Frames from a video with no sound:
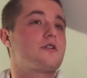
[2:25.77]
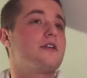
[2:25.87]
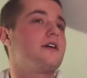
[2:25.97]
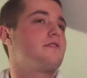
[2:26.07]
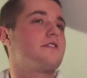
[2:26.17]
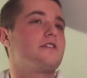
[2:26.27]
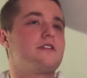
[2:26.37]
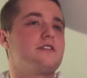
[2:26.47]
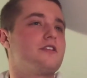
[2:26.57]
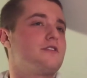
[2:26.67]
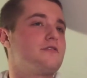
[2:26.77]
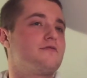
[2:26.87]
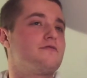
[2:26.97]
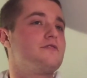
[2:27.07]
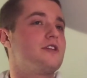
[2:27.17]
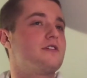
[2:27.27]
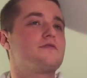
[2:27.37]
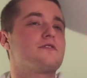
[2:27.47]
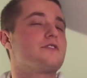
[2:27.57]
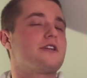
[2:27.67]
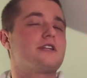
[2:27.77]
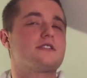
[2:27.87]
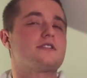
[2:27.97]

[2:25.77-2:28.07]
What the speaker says: or whatever, and flirting and